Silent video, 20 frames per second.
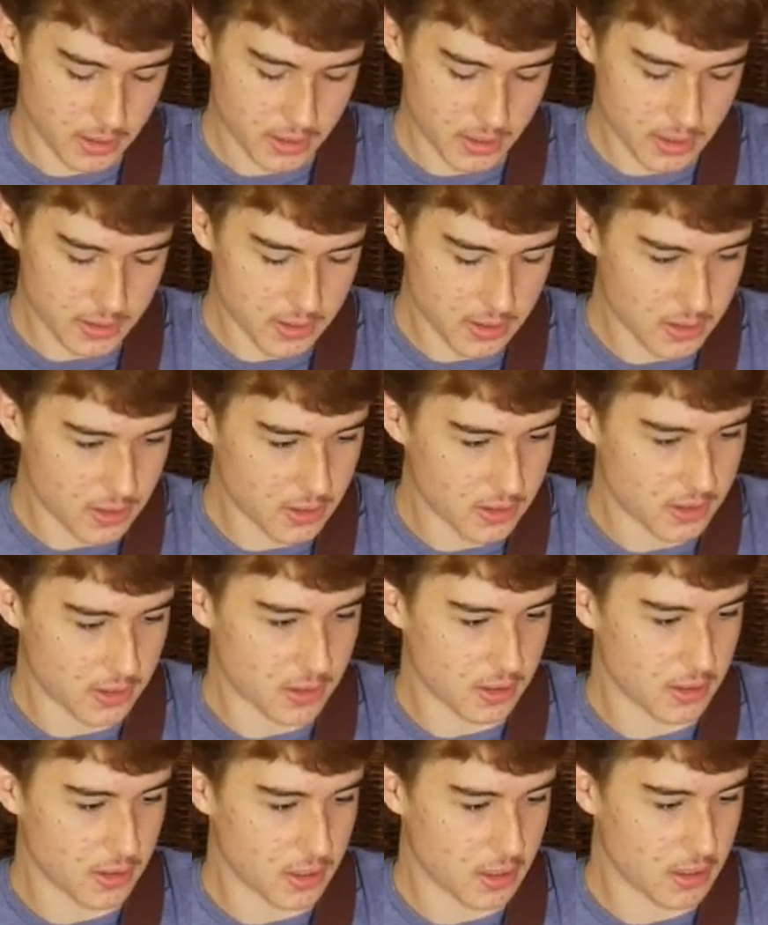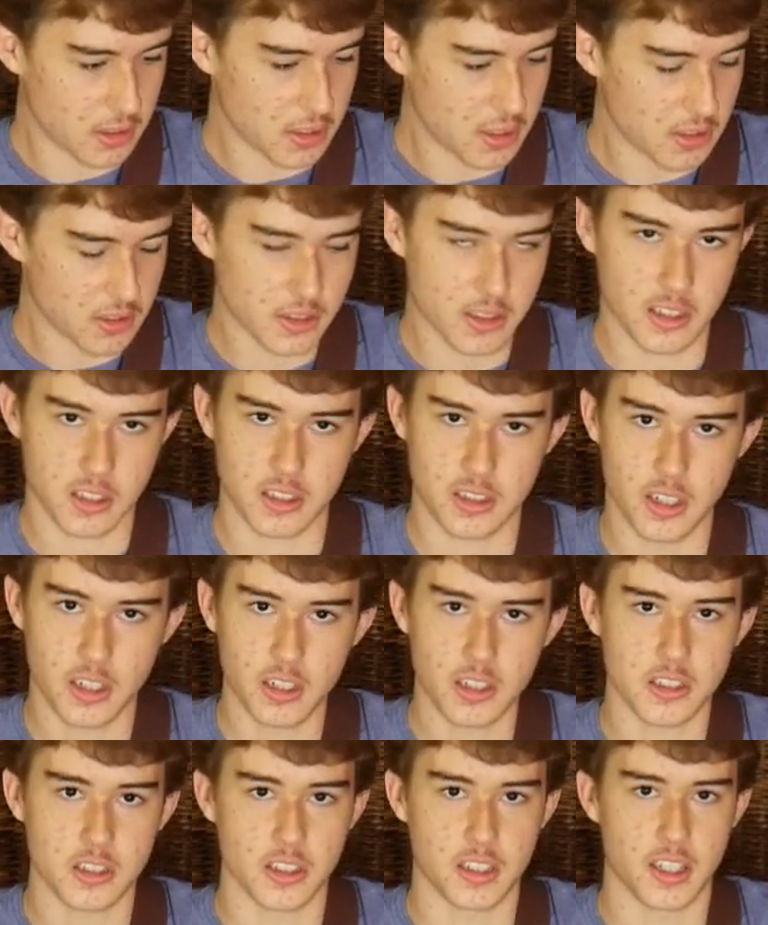this is this is the
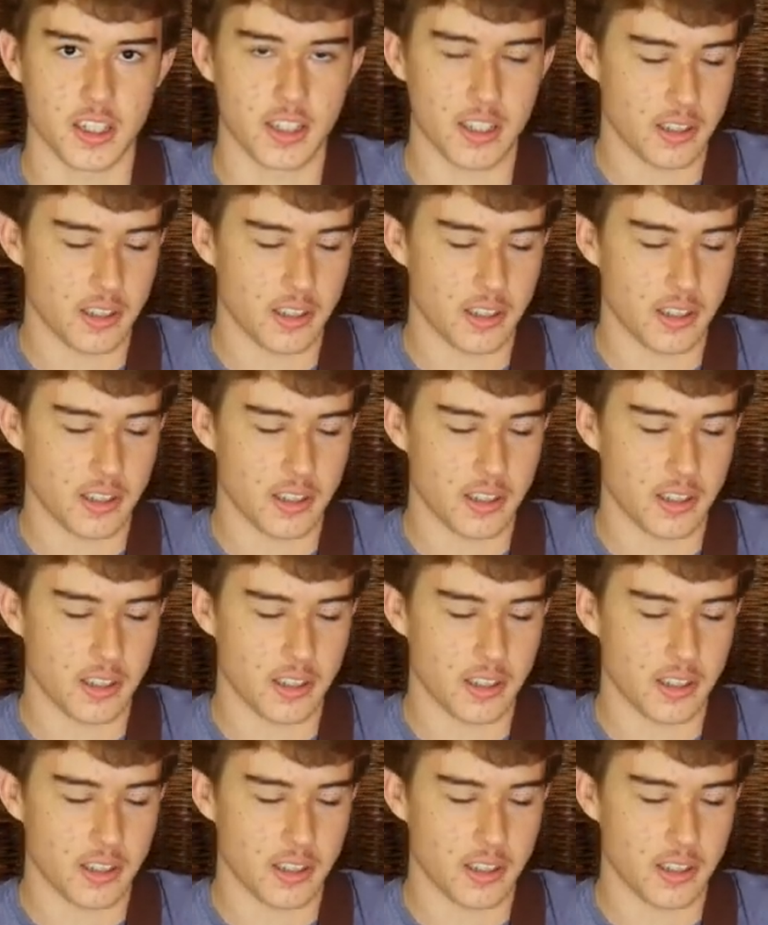guitar you should get.